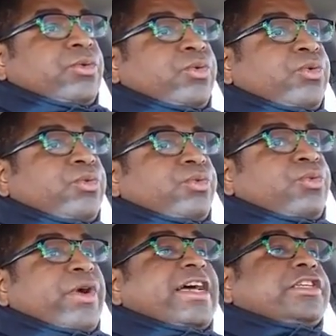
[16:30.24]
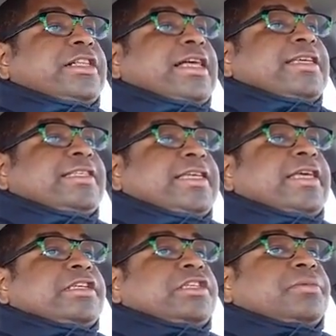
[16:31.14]
rationalized
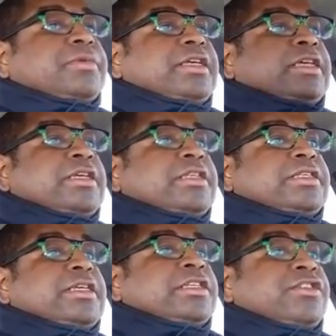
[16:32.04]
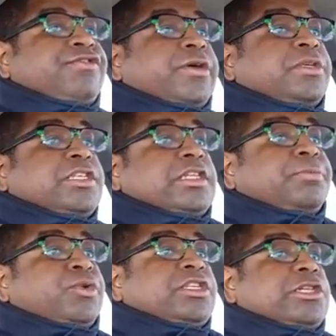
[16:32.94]
sadism is a very
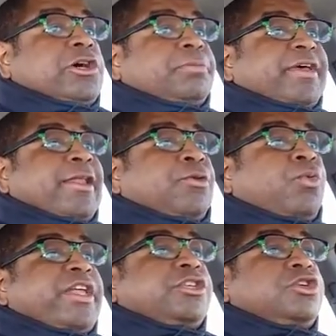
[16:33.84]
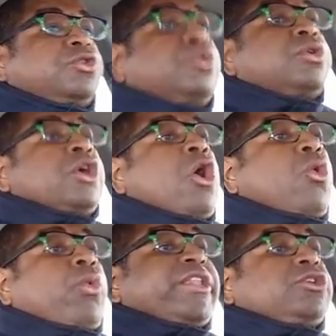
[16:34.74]
slippery slope. And when
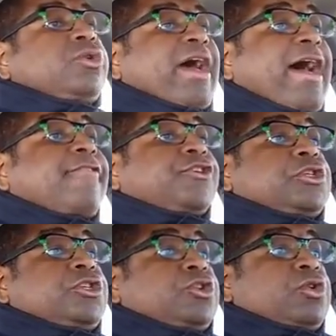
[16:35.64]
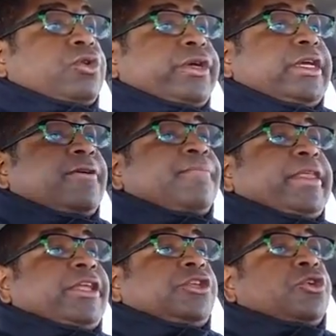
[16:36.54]
you have a story
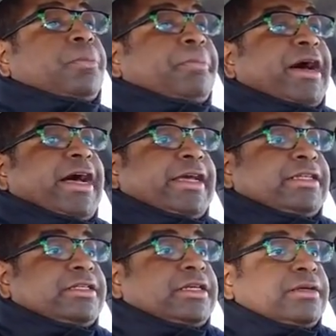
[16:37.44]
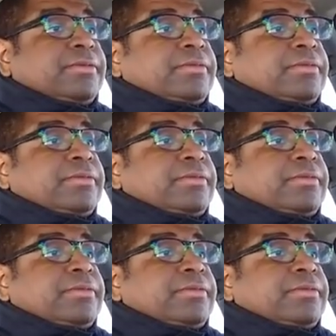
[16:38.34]
in your mind